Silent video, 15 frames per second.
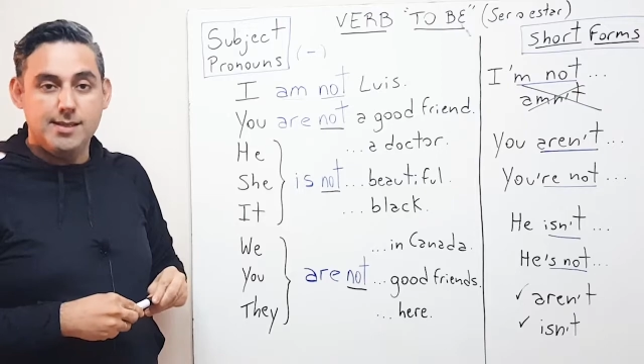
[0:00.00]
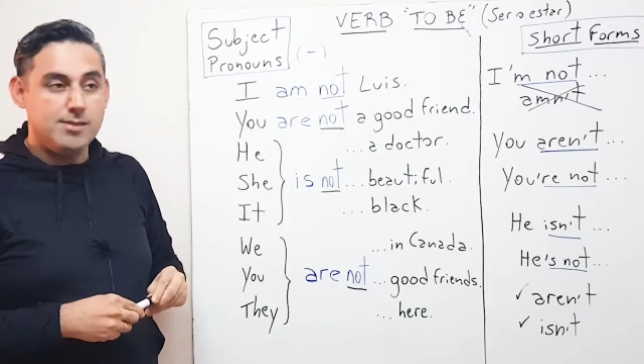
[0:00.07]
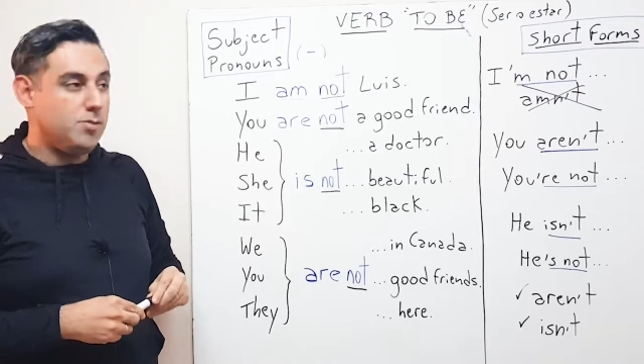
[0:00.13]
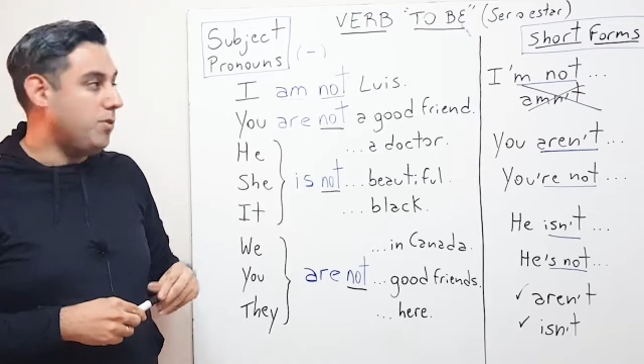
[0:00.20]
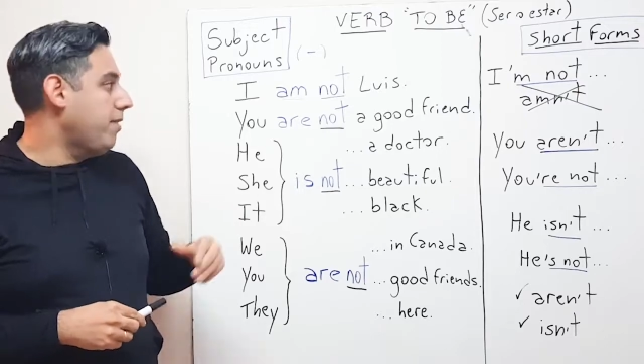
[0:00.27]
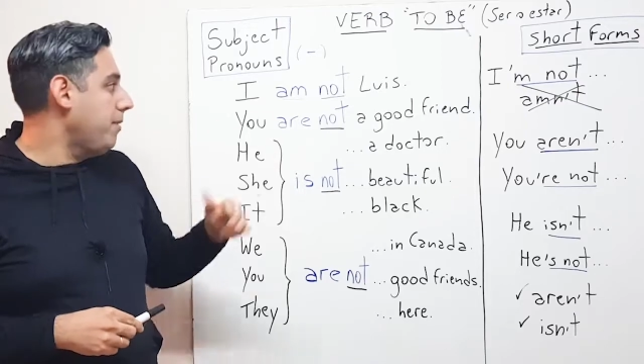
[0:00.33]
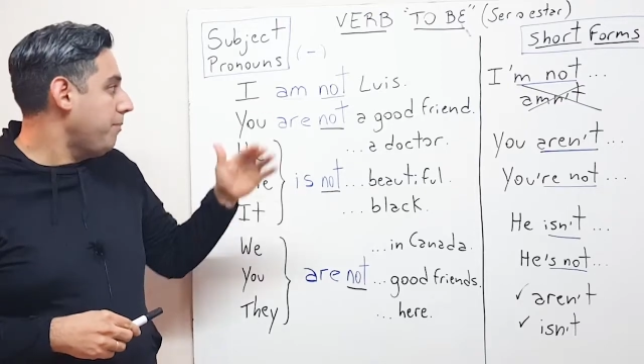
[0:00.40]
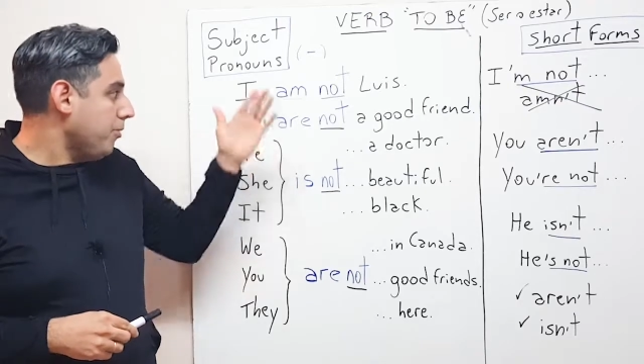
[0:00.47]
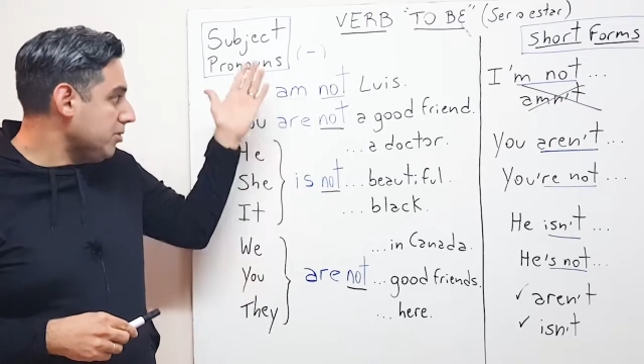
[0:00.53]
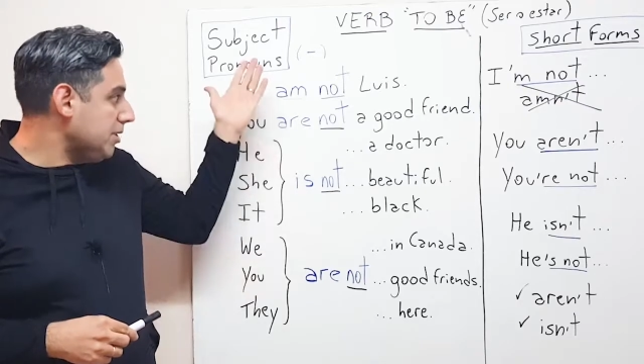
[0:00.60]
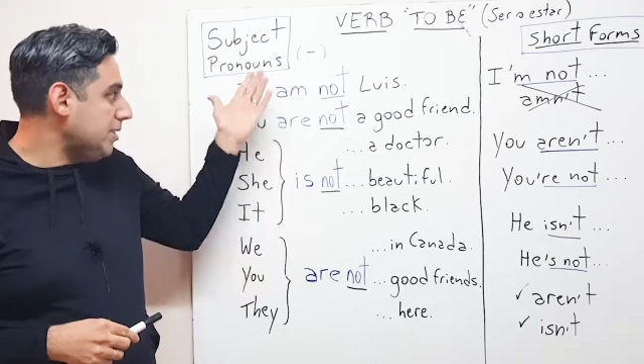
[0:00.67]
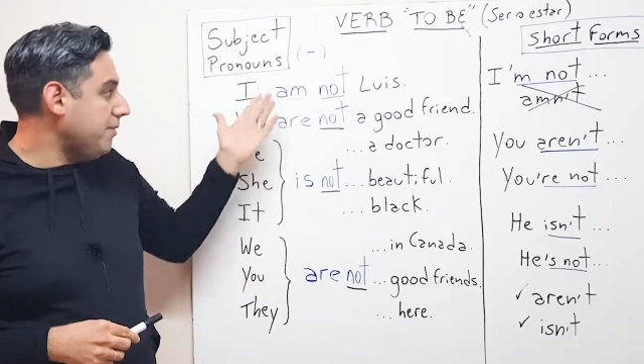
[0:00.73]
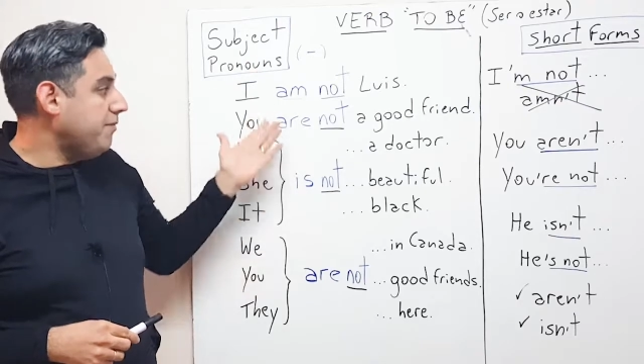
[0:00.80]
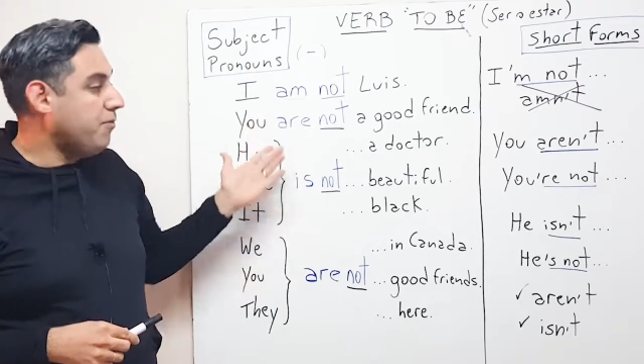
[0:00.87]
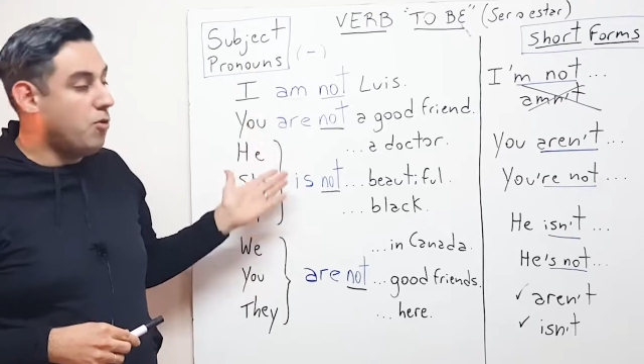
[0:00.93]
with the
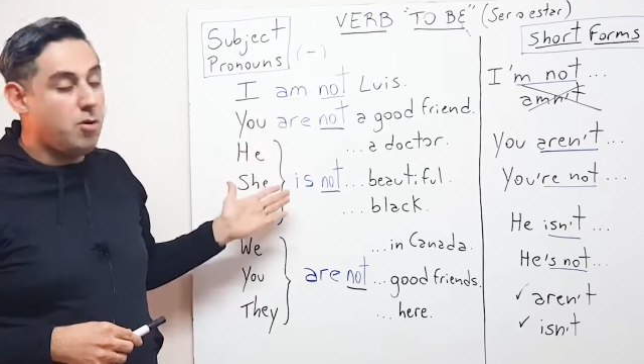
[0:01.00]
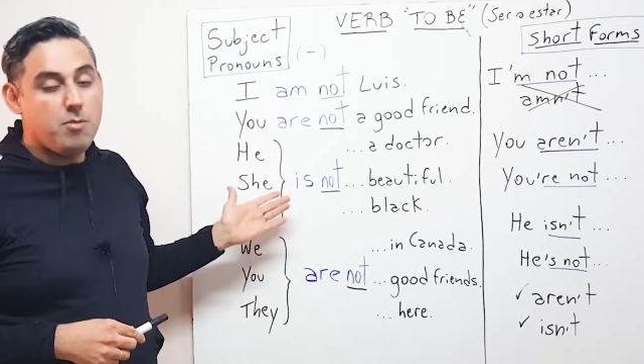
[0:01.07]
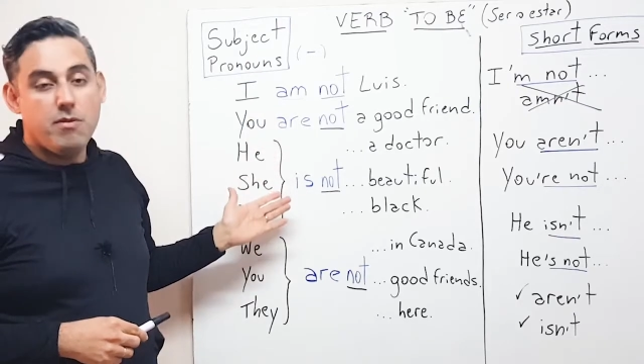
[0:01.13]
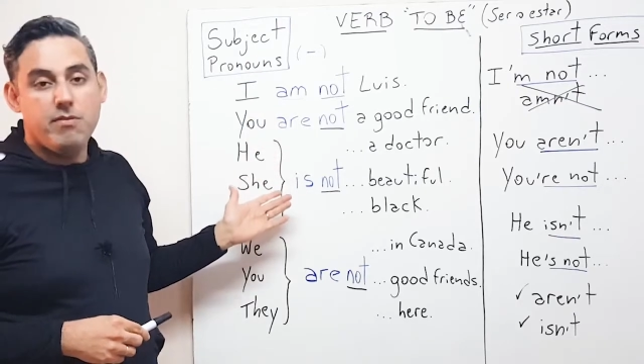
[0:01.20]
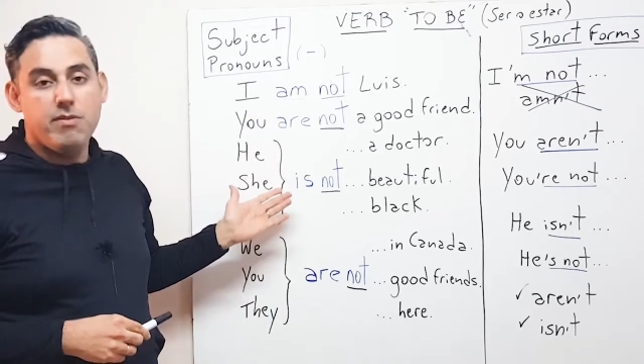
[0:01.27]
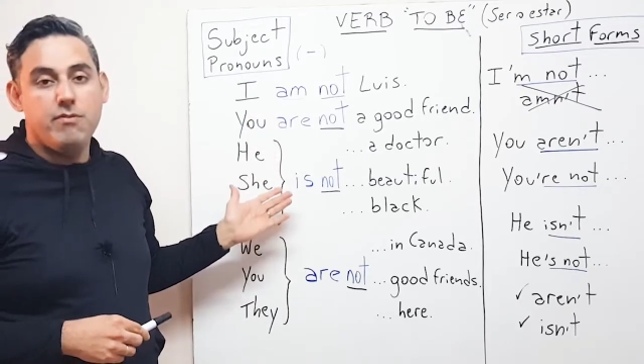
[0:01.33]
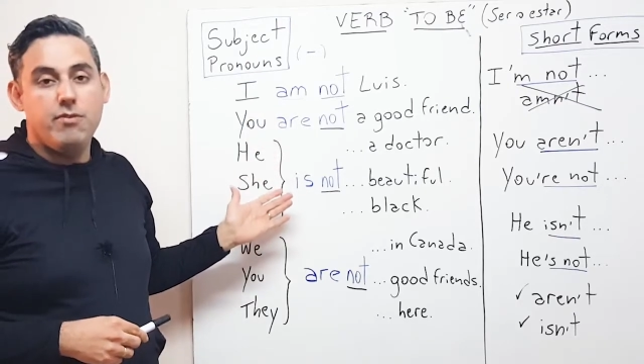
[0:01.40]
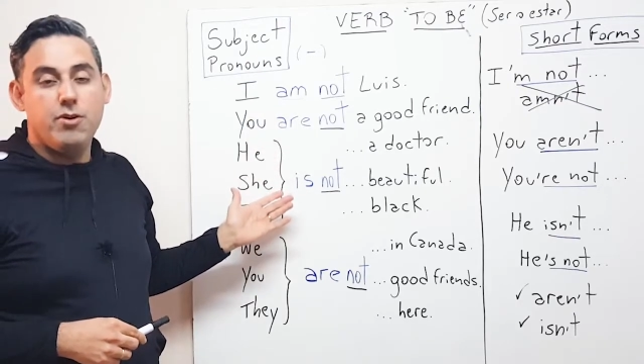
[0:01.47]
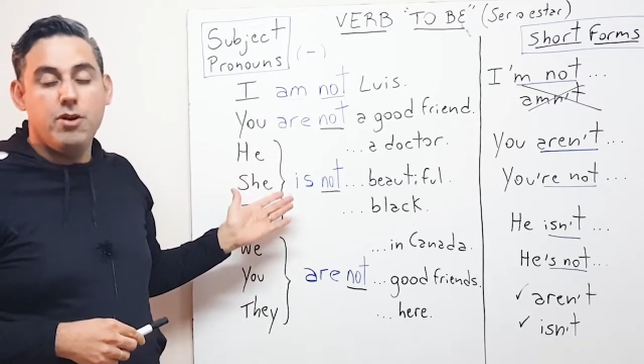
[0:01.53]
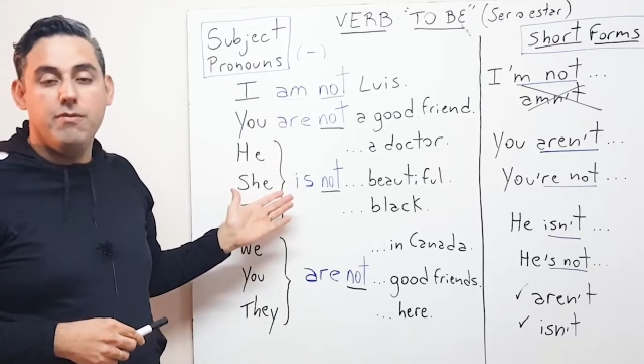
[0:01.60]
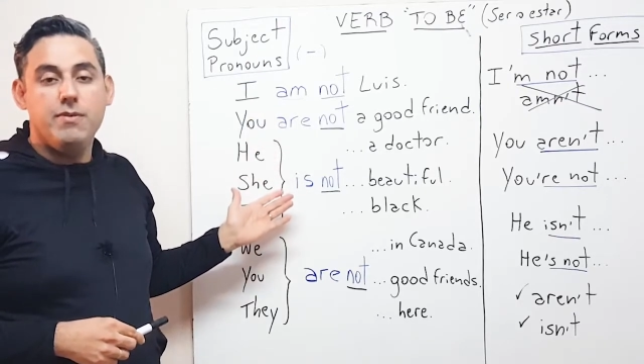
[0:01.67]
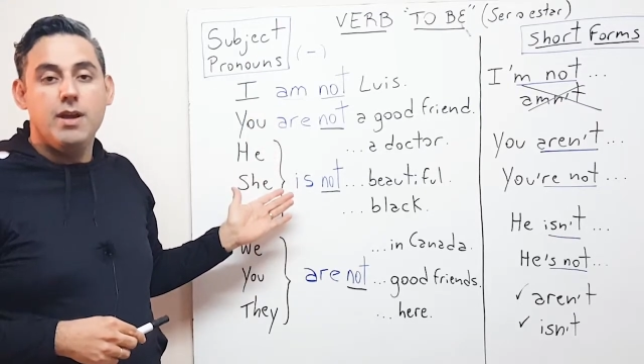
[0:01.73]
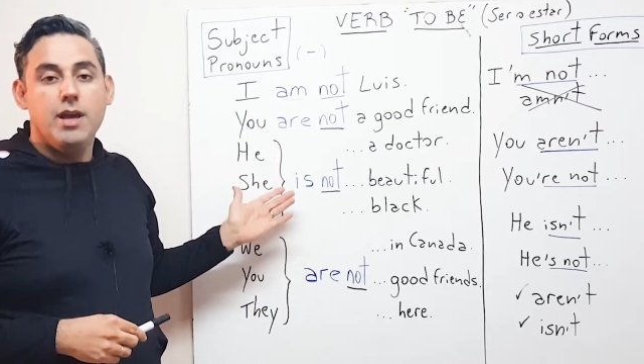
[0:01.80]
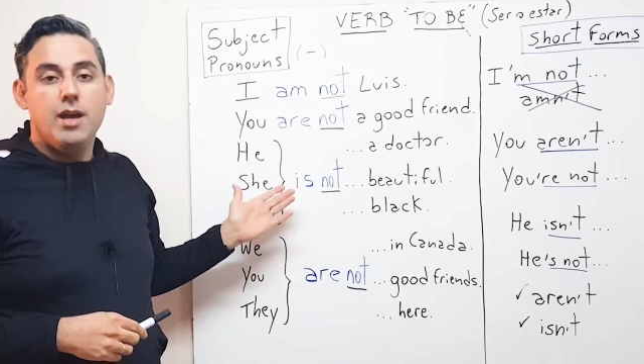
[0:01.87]
positive form of the verb,